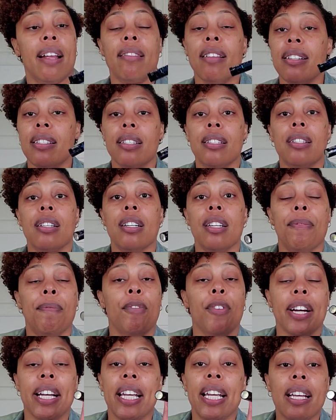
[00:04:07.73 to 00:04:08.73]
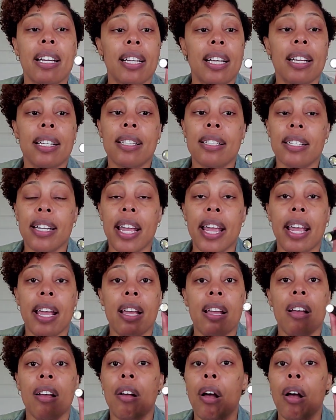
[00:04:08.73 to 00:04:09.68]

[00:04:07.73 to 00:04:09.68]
this is good for EDC,